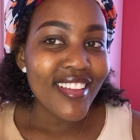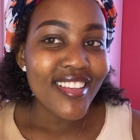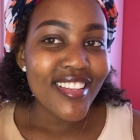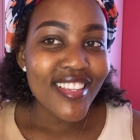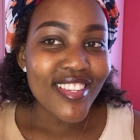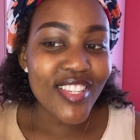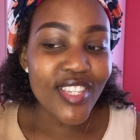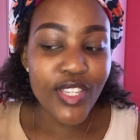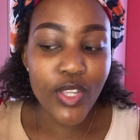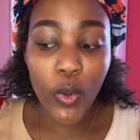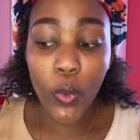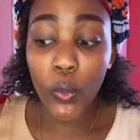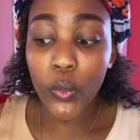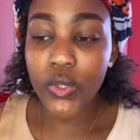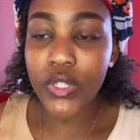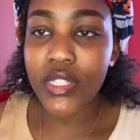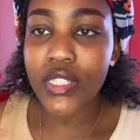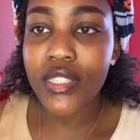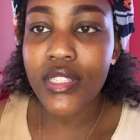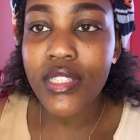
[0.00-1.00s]

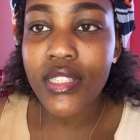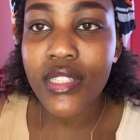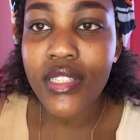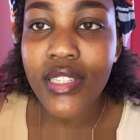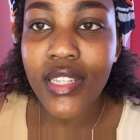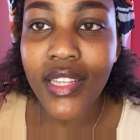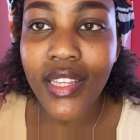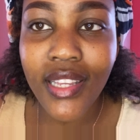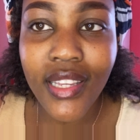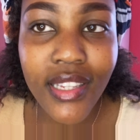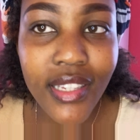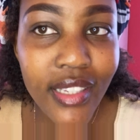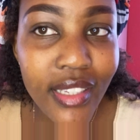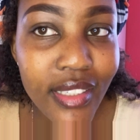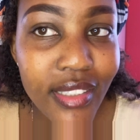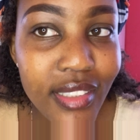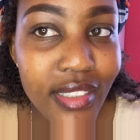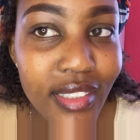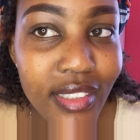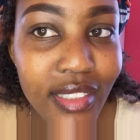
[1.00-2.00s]
so this is
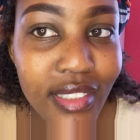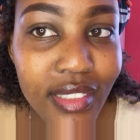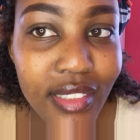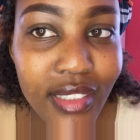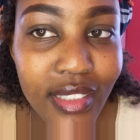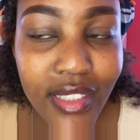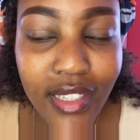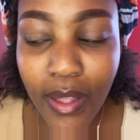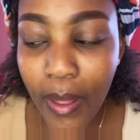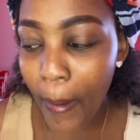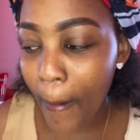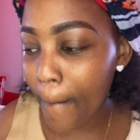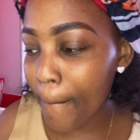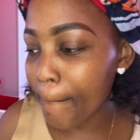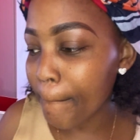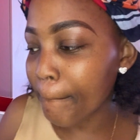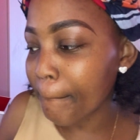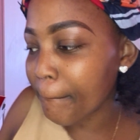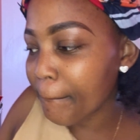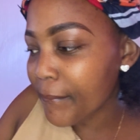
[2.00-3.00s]
it.
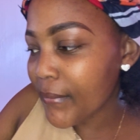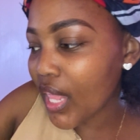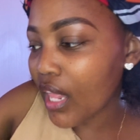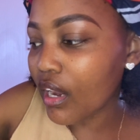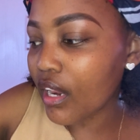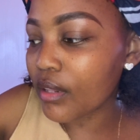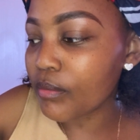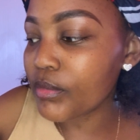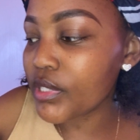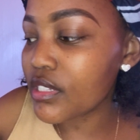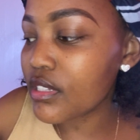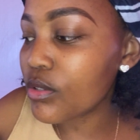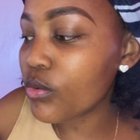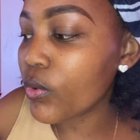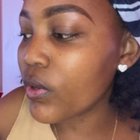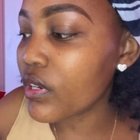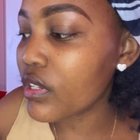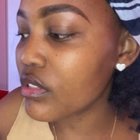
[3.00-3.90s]
Let me see when